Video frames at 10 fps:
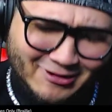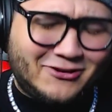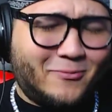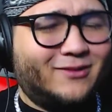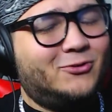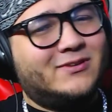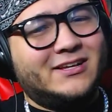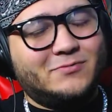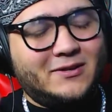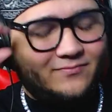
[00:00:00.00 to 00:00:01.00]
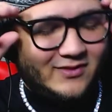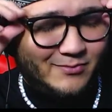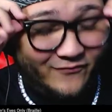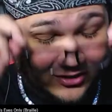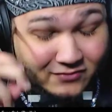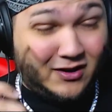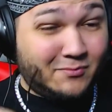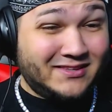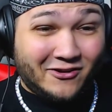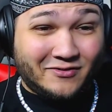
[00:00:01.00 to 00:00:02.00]
Talk about two things, man. I mean, first of all,
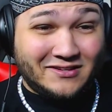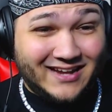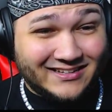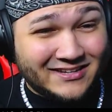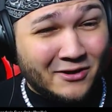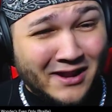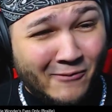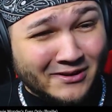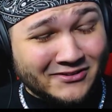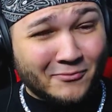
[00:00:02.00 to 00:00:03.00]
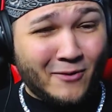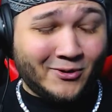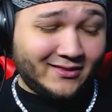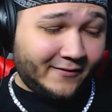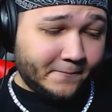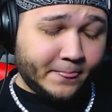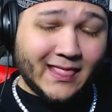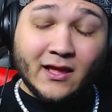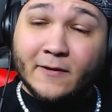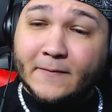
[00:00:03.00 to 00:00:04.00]
let me take off these glasses. I want to talk about one thing.
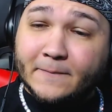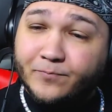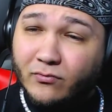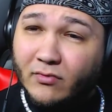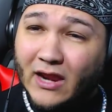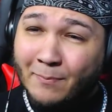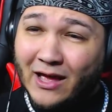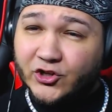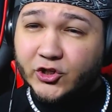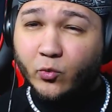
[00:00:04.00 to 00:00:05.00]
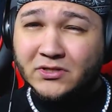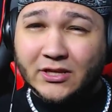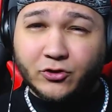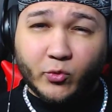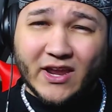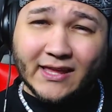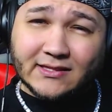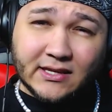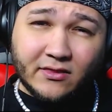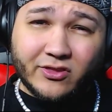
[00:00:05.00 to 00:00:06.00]
I'm not sure what's the
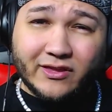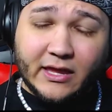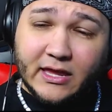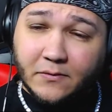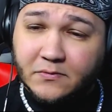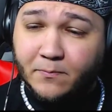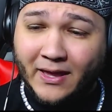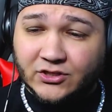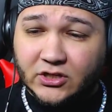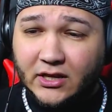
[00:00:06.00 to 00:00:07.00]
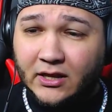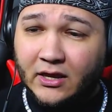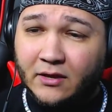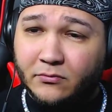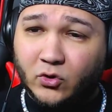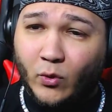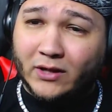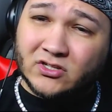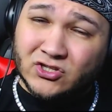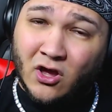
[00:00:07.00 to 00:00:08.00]
318 thing that he keeps mentioning
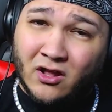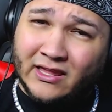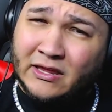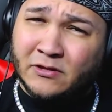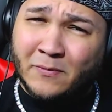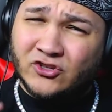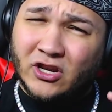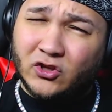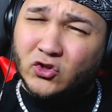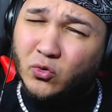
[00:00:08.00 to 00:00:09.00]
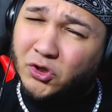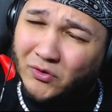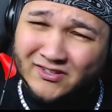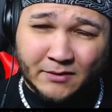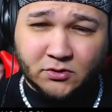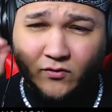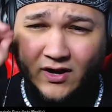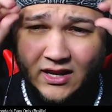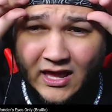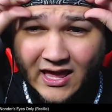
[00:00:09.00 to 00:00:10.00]
throughout the song. Like, he's mentioned it two or three times
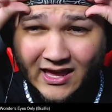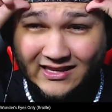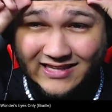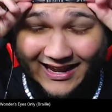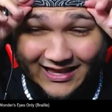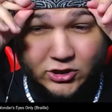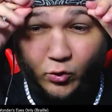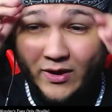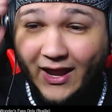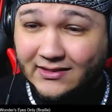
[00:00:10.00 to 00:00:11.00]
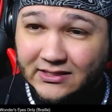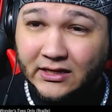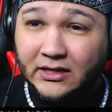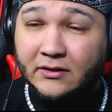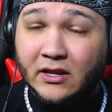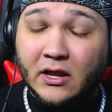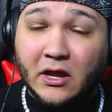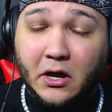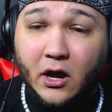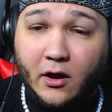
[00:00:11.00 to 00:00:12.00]
already. He's like, it's 318.
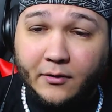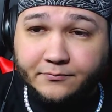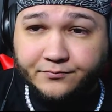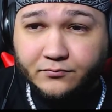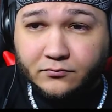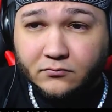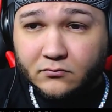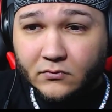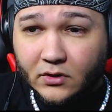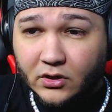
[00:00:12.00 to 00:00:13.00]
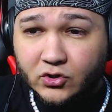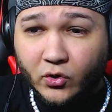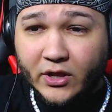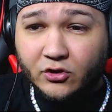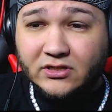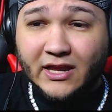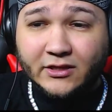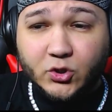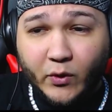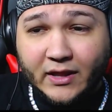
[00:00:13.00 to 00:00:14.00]
So he goes
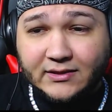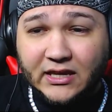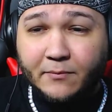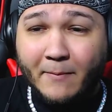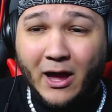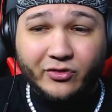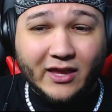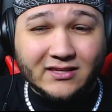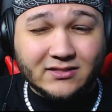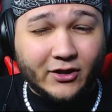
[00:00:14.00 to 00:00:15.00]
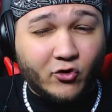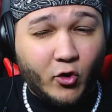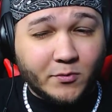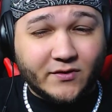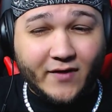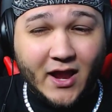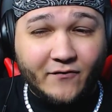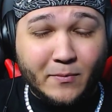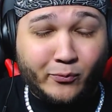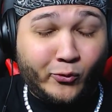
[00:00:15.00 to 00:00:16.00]
saying, 318, mouth tastes like corpse of
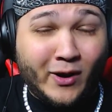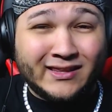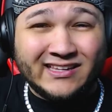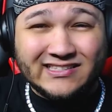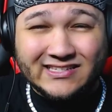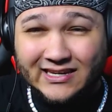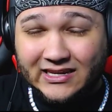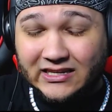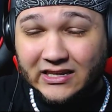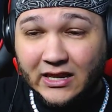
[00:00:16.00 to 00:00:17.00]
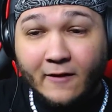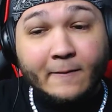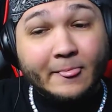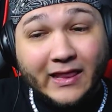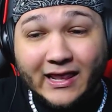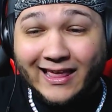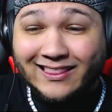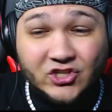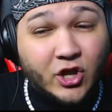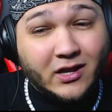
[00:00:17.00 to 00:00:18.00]
every pregnant teen.
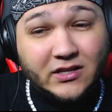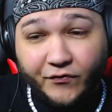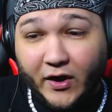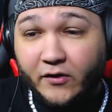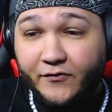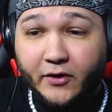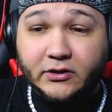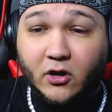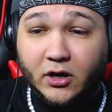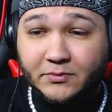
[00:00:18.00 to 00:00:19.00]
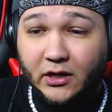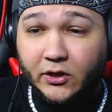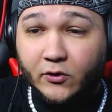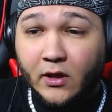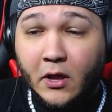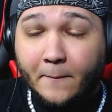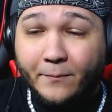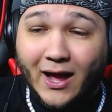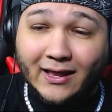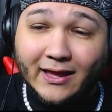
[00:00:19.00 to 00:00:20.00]
The song is very, very dark, I'm telling you.
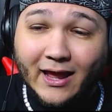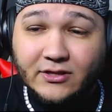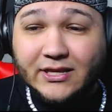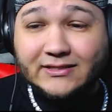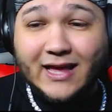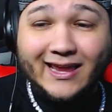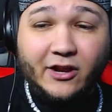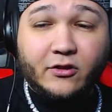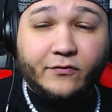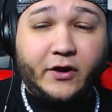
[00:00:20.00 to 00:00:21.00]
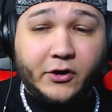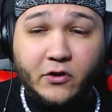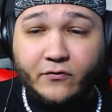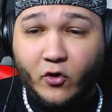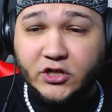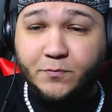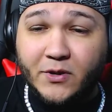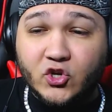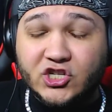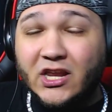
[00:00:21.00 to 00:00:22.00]
But I like how he says, I hear the fear in your voice,
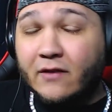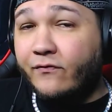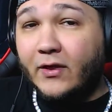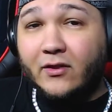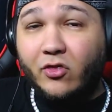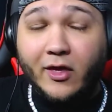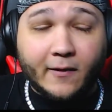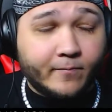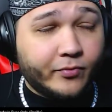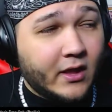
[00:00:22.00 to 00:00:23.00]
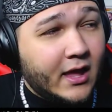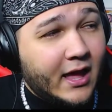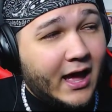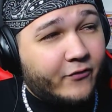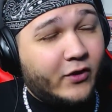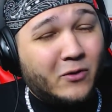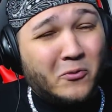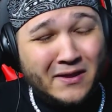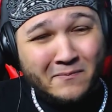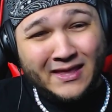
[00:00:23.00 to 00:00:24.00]
but you shouldn't feel a thing. I feel
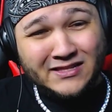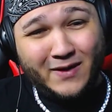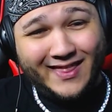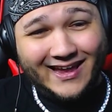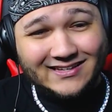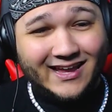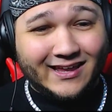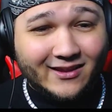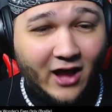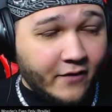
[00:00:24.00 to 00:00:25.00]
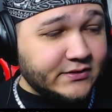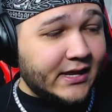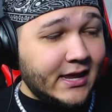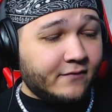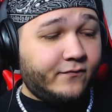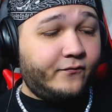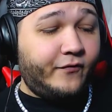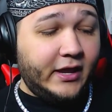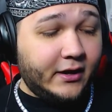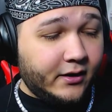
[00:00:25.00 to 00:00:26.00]
like what he means by that is, like, obviously he can
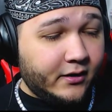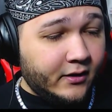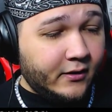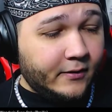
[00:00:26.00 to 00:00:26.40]
feel